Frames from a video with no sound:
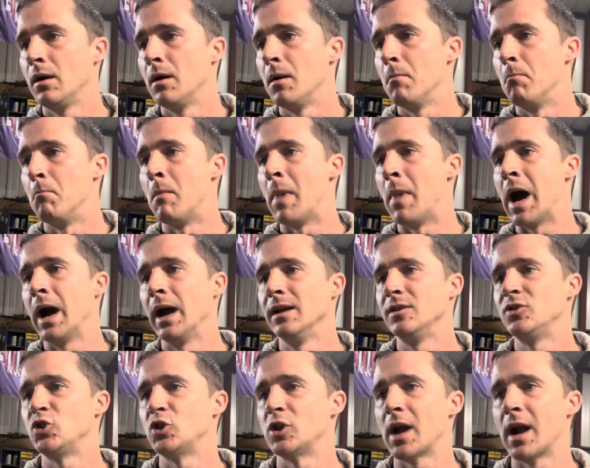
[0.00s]
My
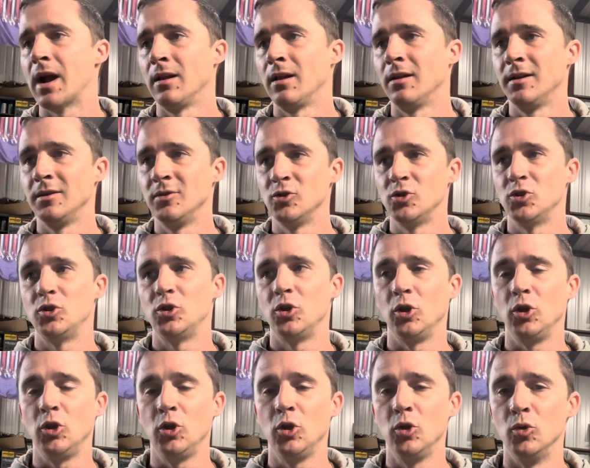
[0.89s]
challenge to
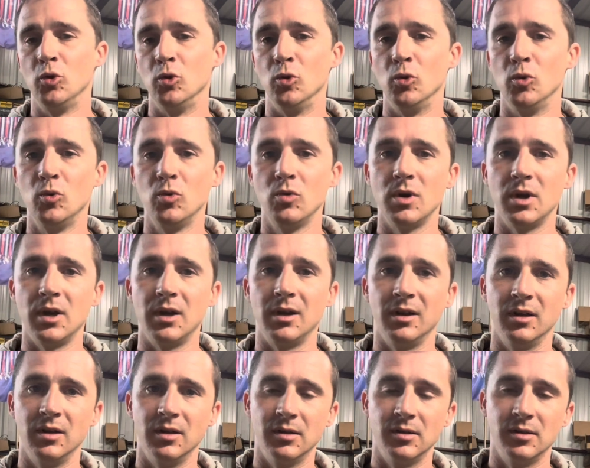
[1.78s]
you
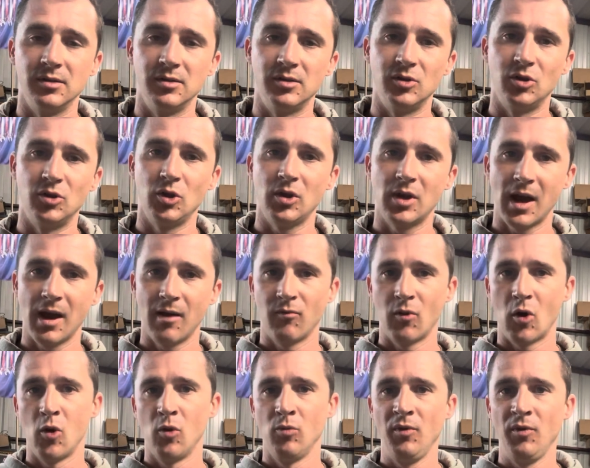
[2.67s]
is, do you have a
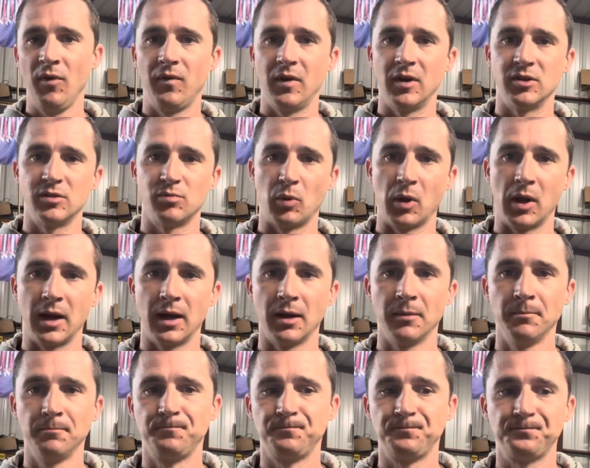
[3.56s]
home defense
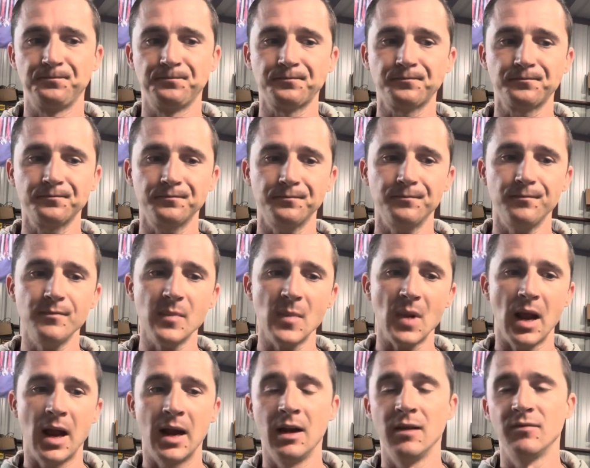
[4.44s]
plan?
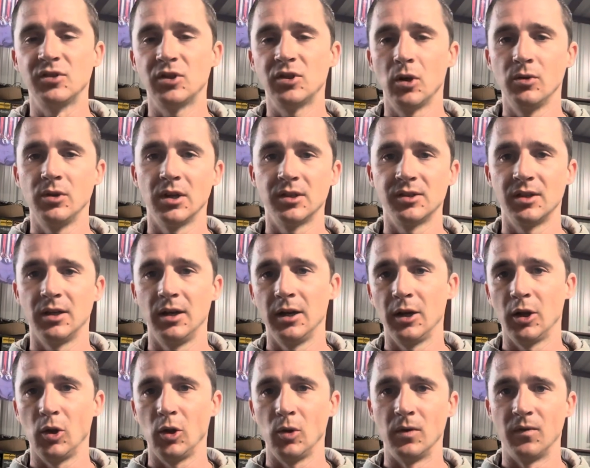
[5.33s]
And if so, does it
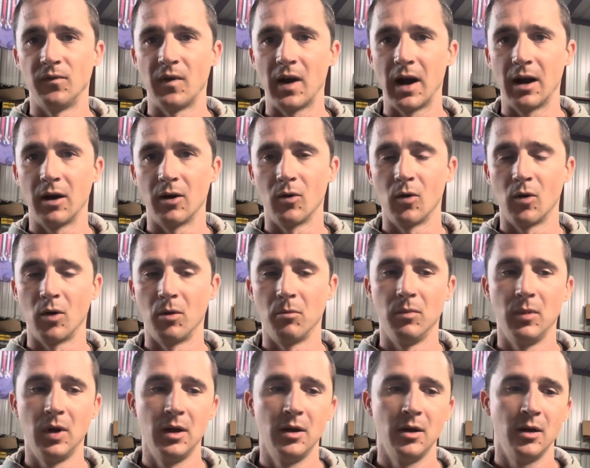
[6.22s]
include a firearm?
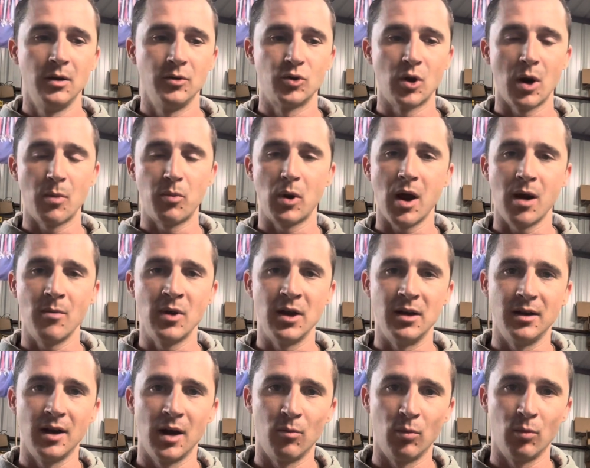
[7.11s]
Drop a
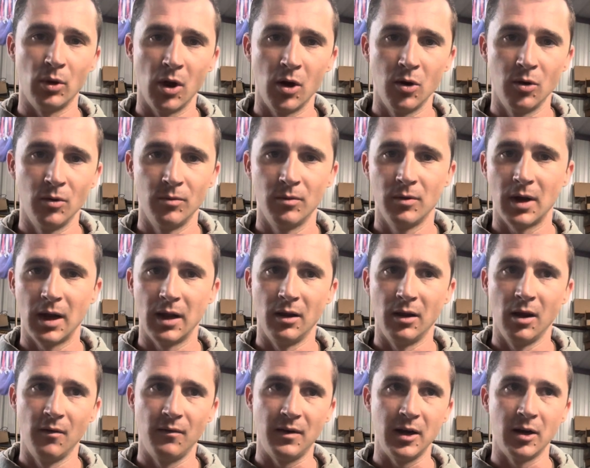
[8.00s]
comment down below. I
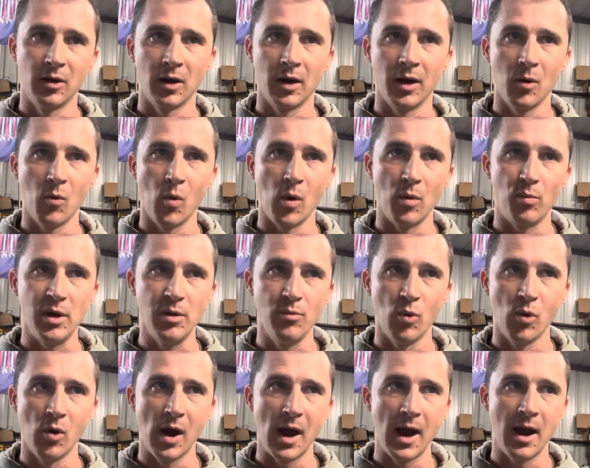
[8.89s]
love hearing what
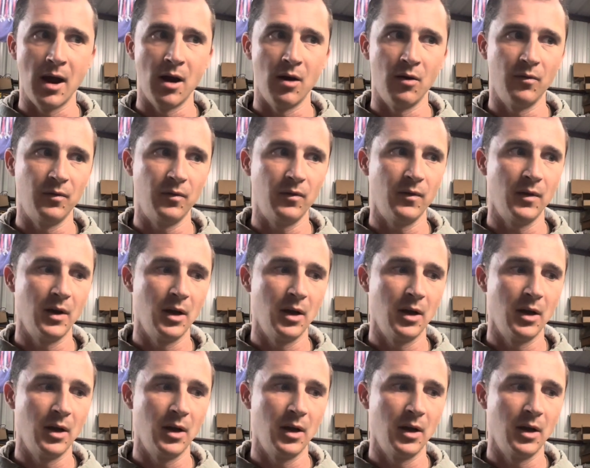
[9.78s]
people have